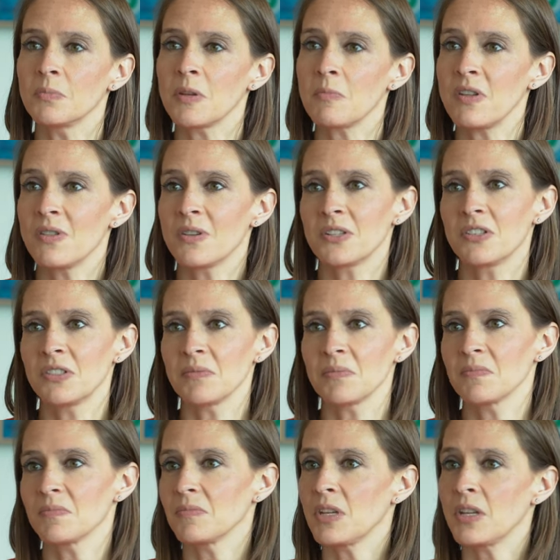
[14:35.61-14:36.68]
Maybe there's,
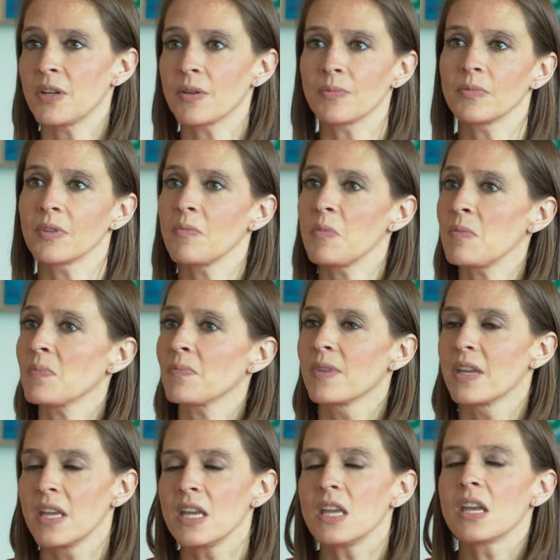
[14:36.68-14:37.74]
you know, I mean,
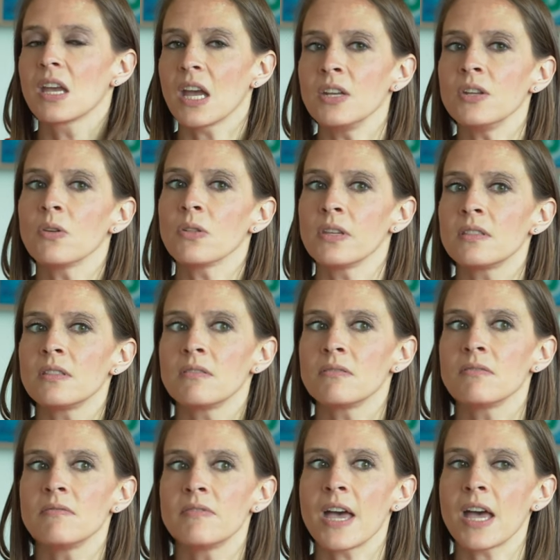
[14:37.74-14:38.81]
I know that
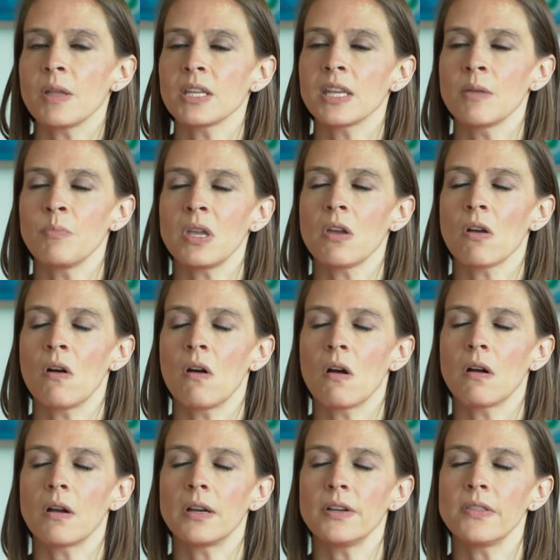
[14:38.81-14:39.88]
that can be a
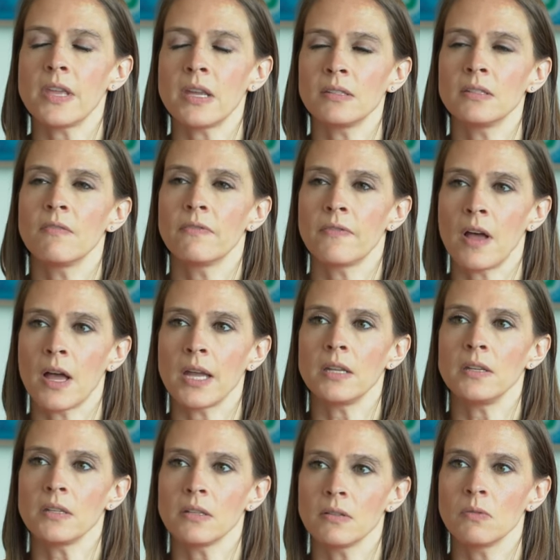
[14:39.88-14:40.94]
hard thing to
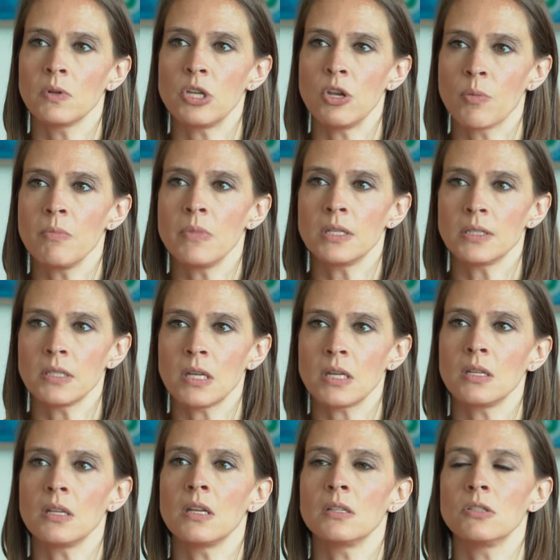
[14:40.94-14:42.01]
find when you're
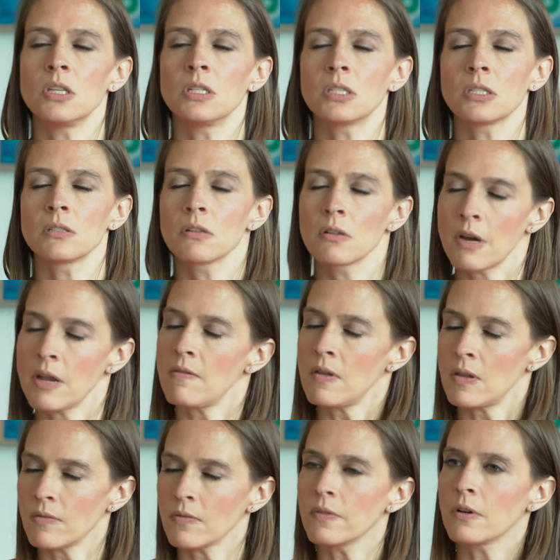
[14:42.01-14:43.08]
missing and just
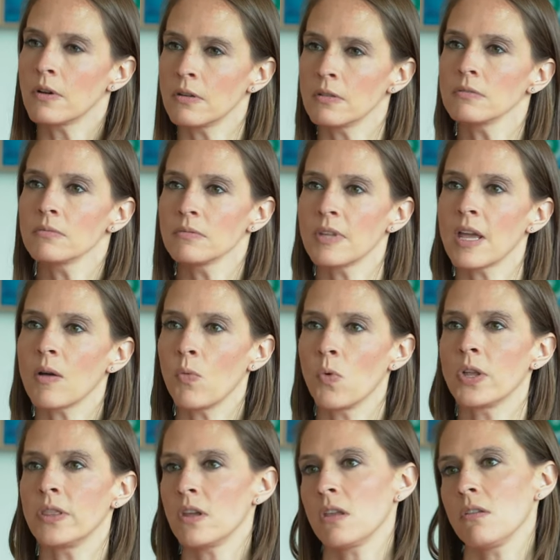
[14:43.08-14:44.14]
craving for that
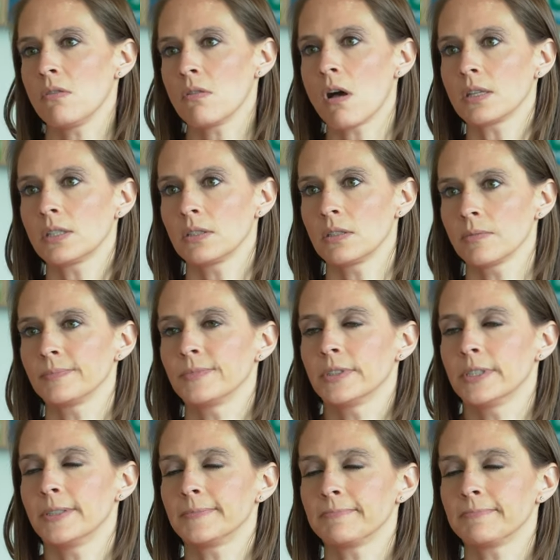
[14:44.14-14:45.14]
one that you lost. So.